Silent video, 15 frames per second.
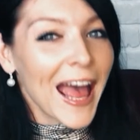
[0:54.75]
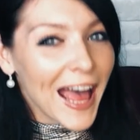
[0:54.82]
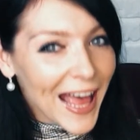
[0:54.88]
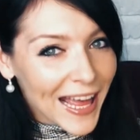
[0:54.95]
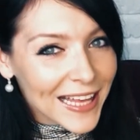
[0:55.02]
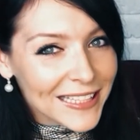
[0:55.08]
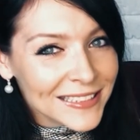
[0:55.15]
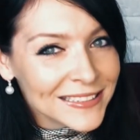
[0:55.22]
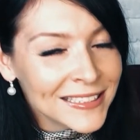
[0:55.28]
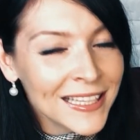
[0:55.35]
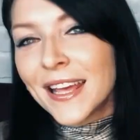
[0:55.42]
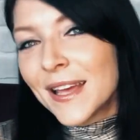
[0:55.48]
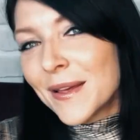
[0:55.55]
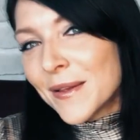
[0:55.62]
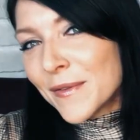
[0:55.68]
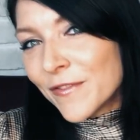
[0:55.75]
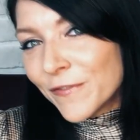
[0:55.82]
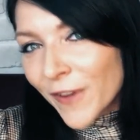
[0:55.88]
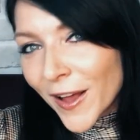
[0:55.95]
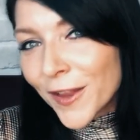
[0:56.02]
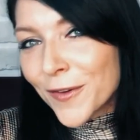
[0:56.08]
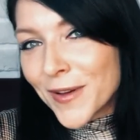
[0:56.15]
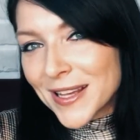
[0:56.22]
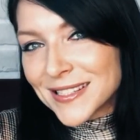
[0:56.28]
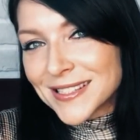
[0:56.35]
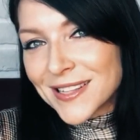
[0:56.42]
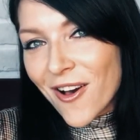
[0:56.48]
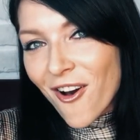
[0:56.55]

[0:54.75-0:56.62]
and follow us